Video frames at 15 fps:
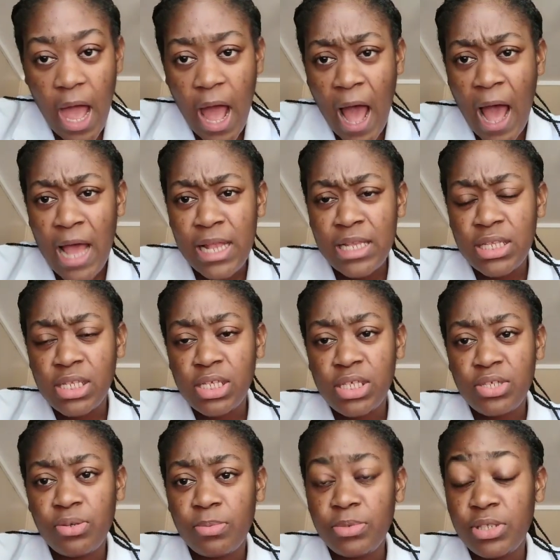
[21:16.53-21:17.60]
And
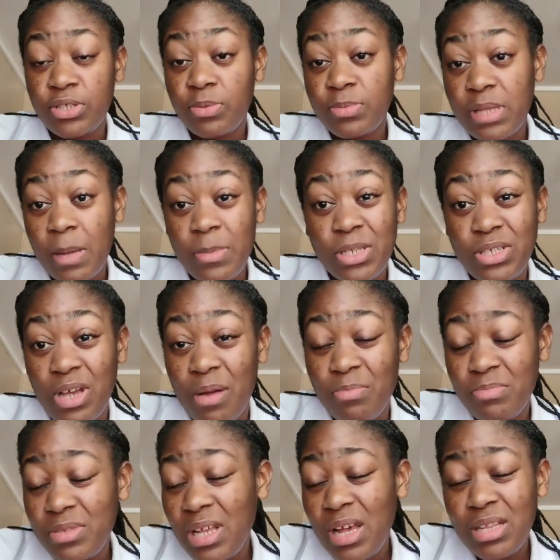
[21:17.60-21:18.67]
sometimes the
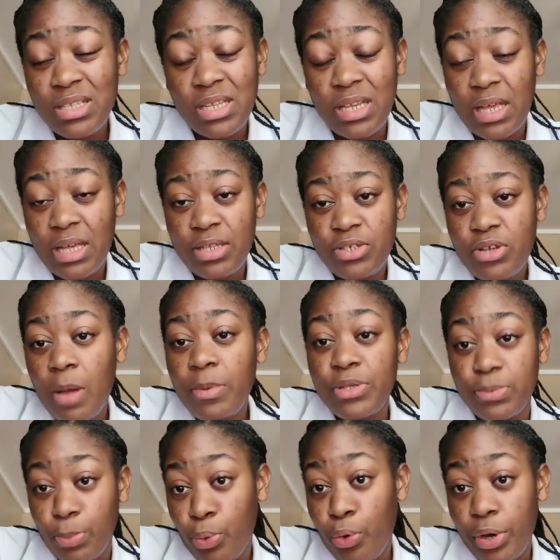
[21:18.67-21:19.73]
job, not like job is
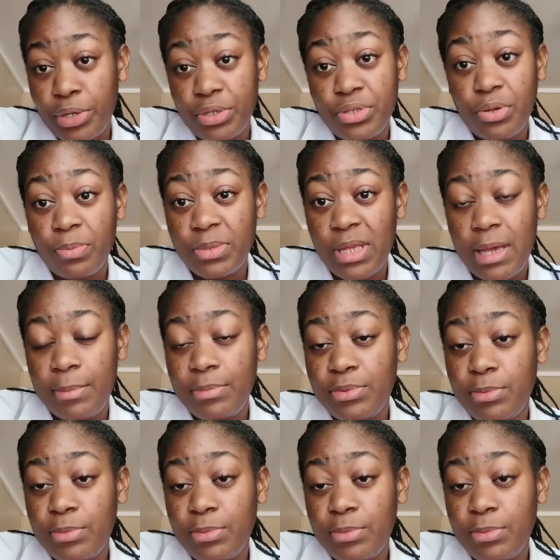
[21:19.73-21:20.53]
boring sometimes.